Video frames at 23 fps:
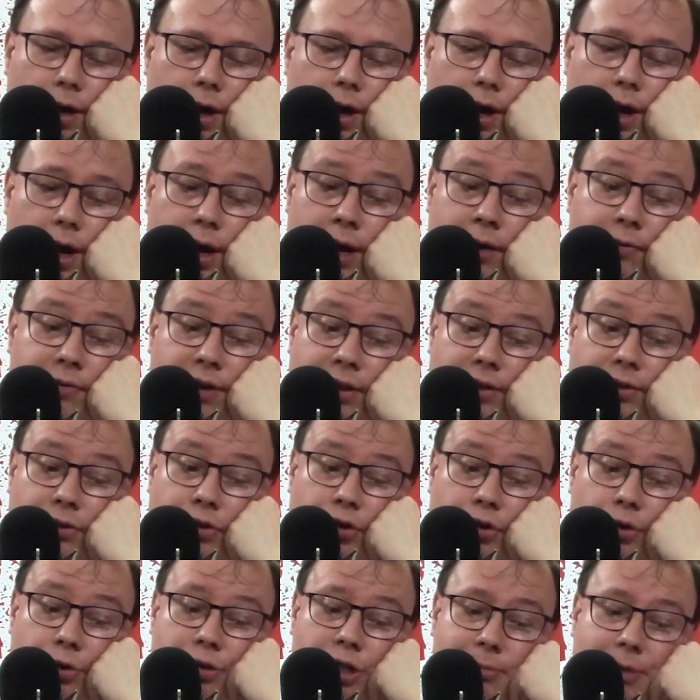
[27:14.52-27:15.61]
even
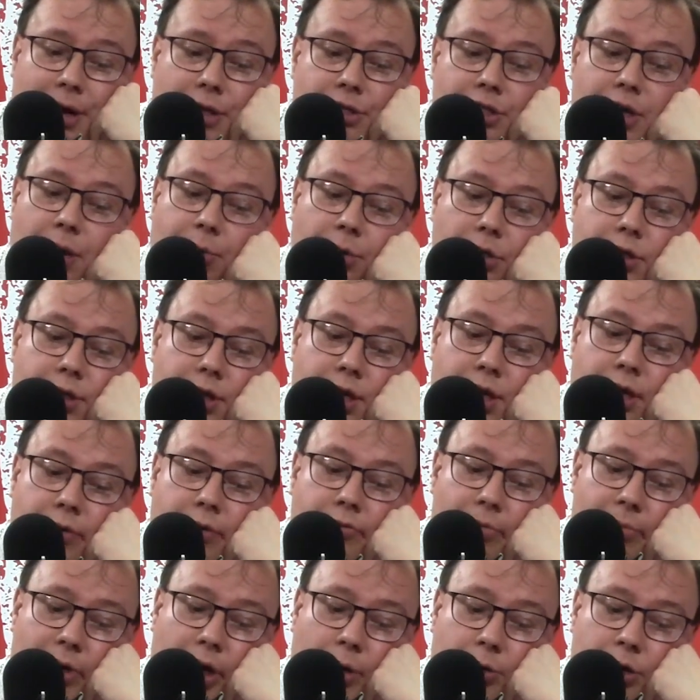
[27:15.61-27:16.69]
during the match, I wasn't thinking
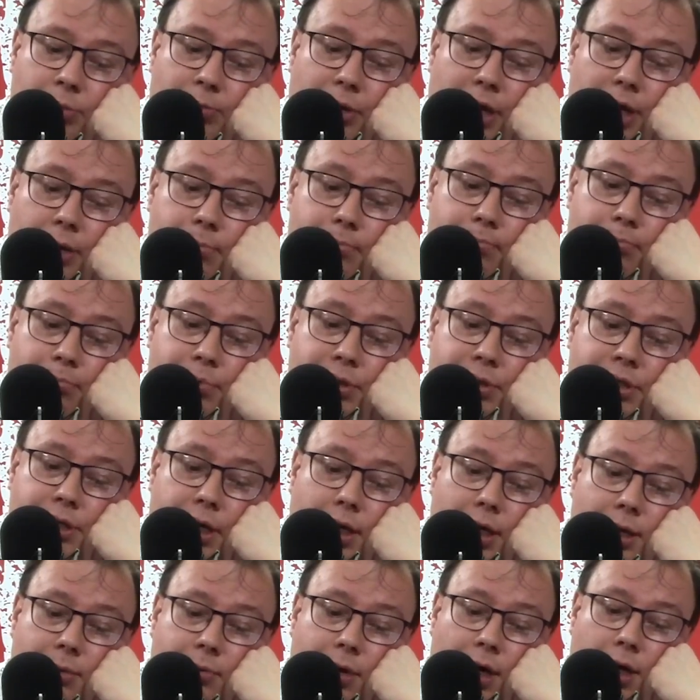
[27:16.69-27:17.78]
Firmino was playing
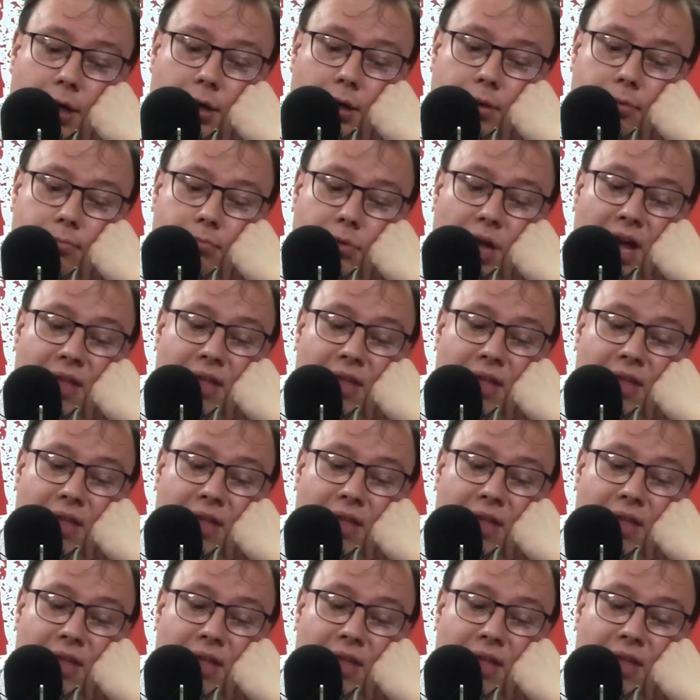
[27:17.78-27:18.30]
particularly well,